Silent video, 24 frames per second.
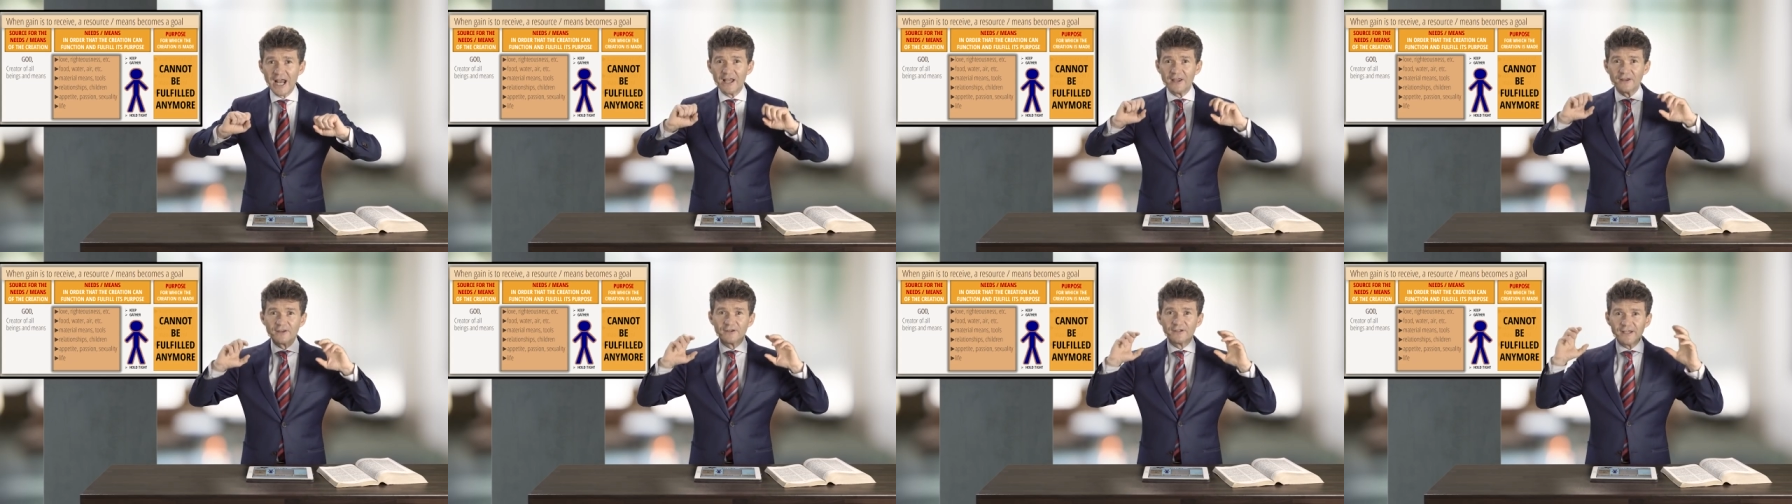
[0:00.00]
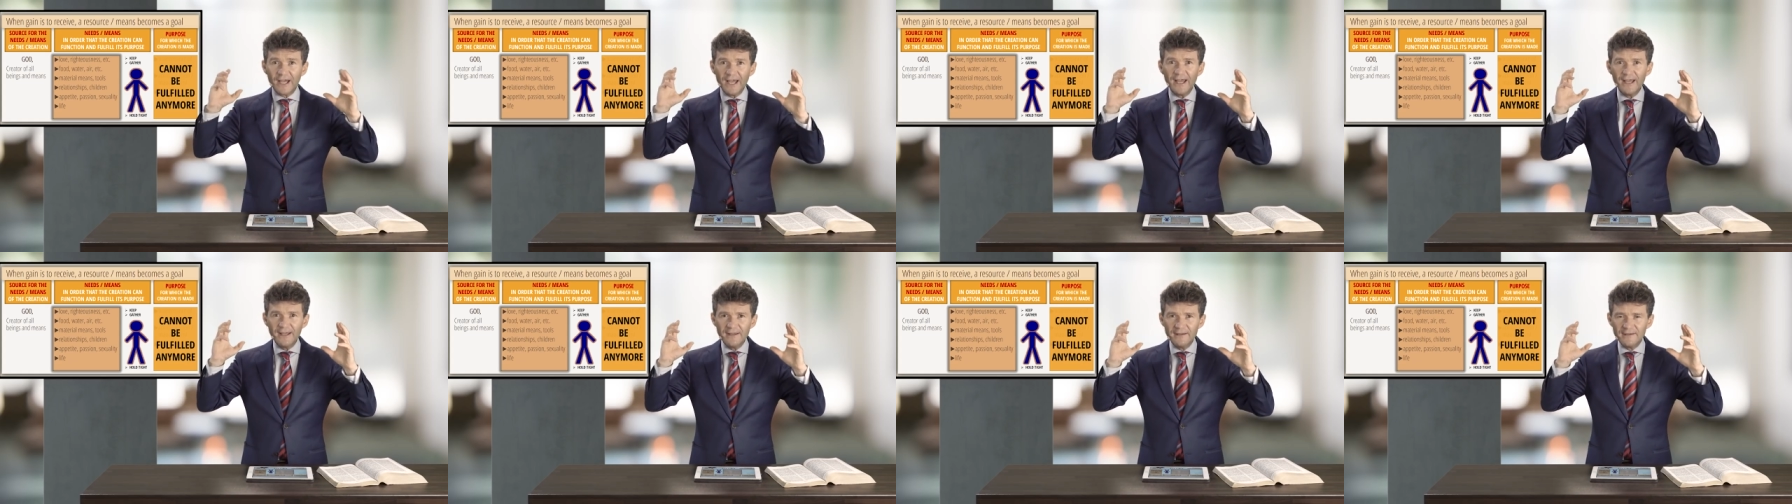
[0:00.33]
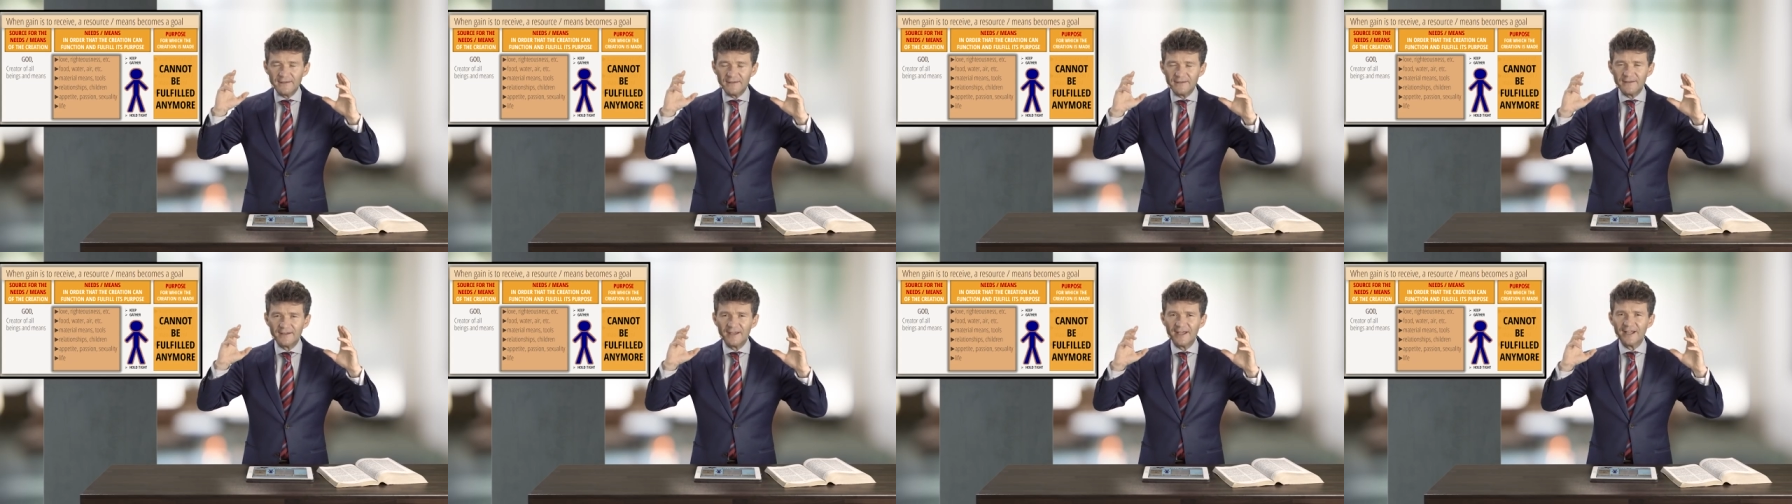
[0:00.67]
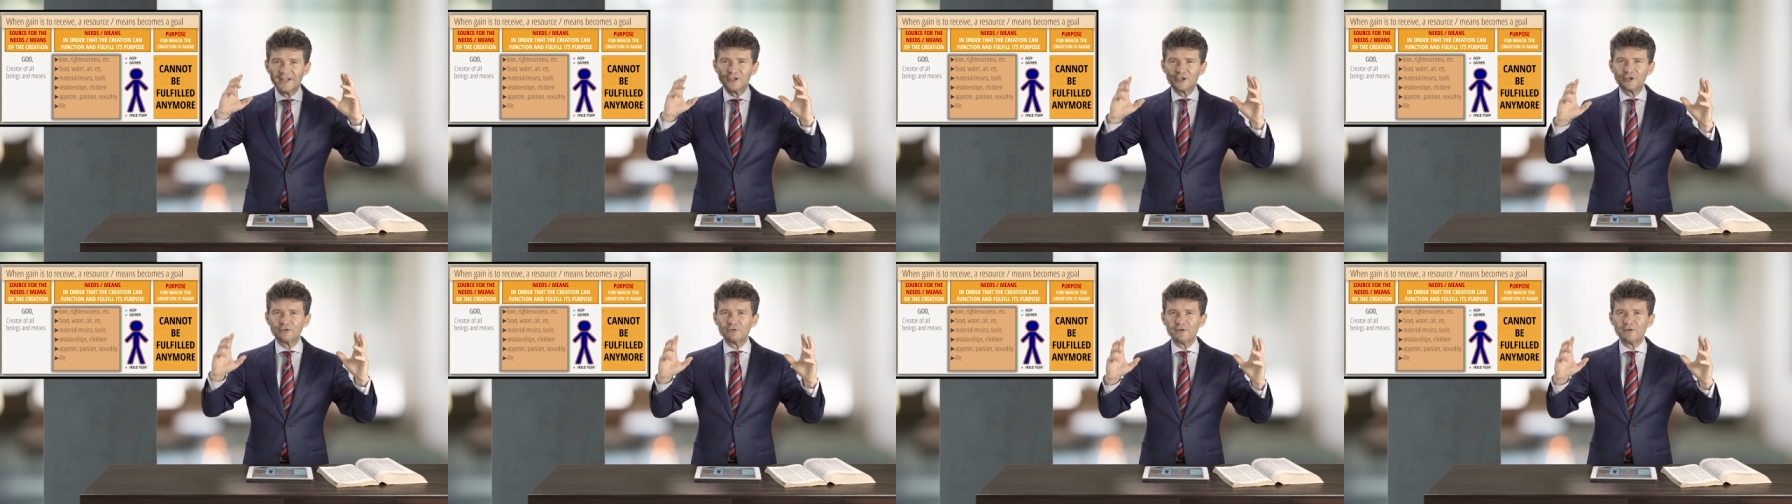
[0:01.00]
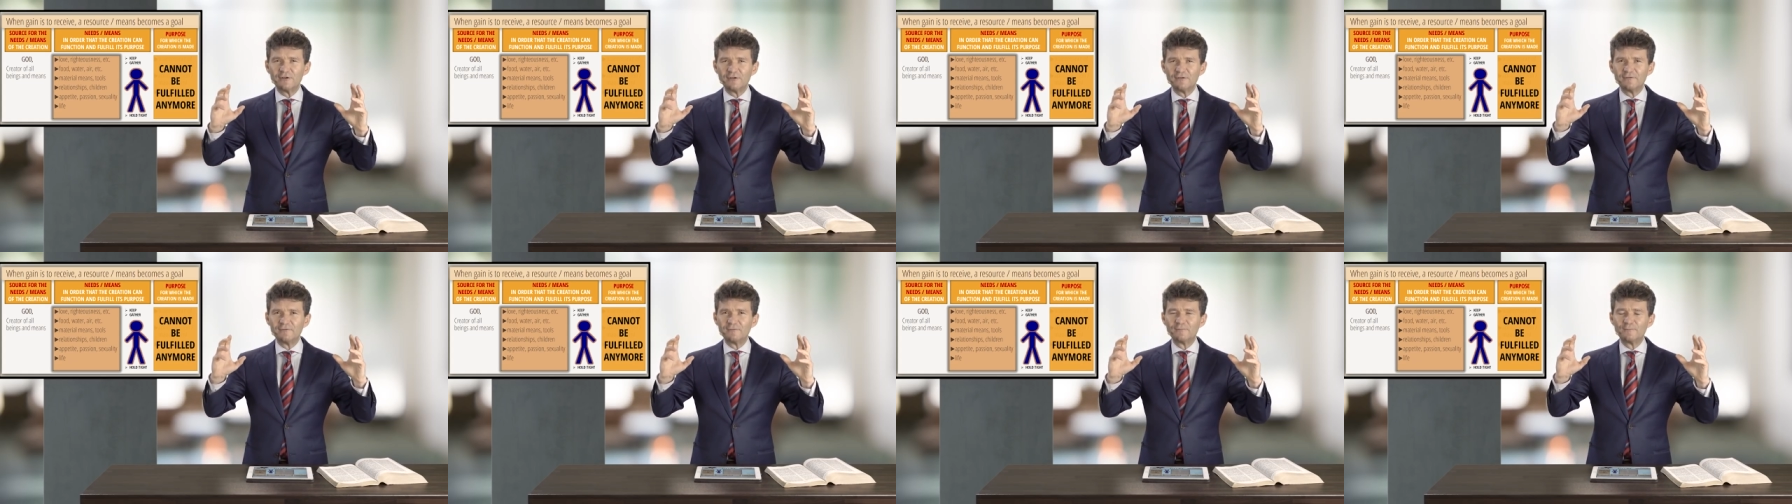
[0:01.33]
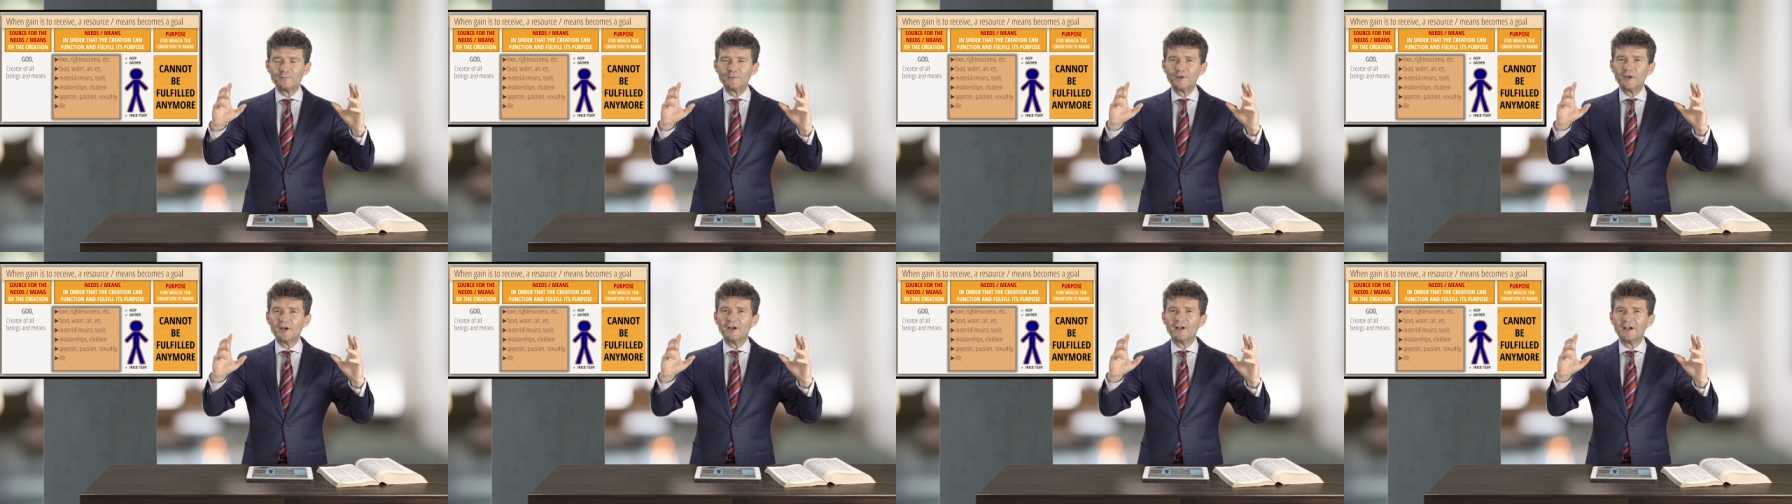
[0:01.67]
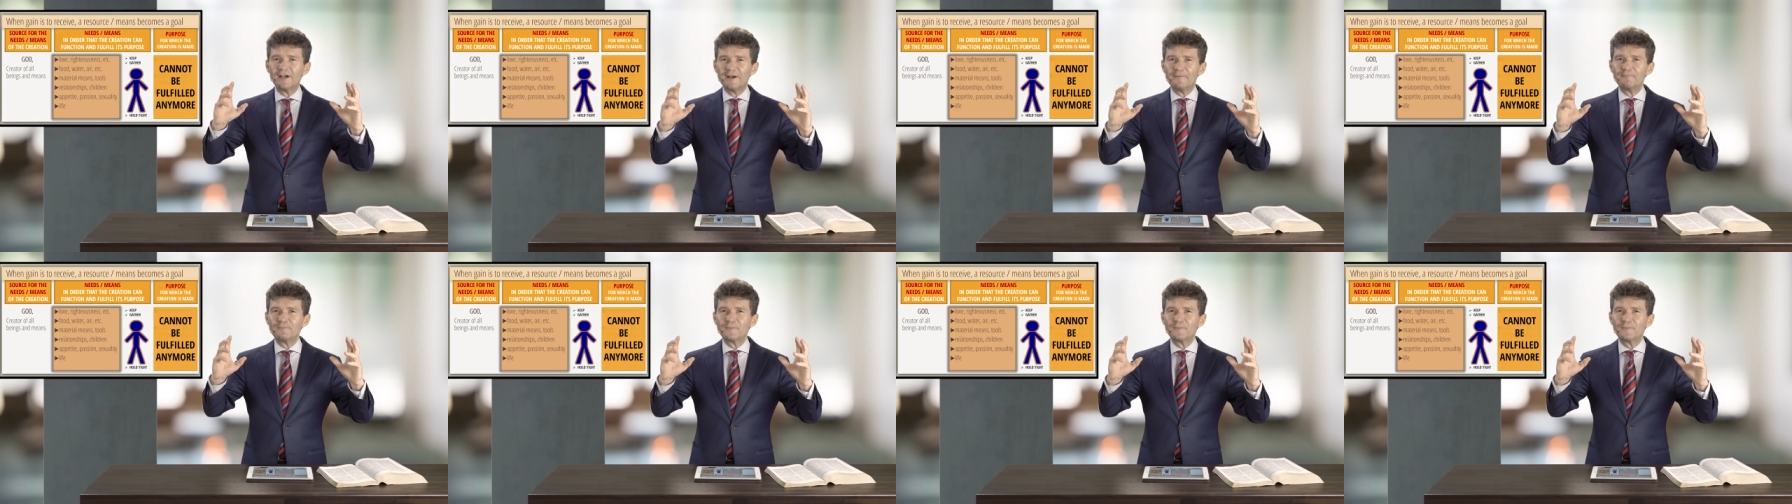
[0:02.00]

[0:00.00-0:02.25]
Then the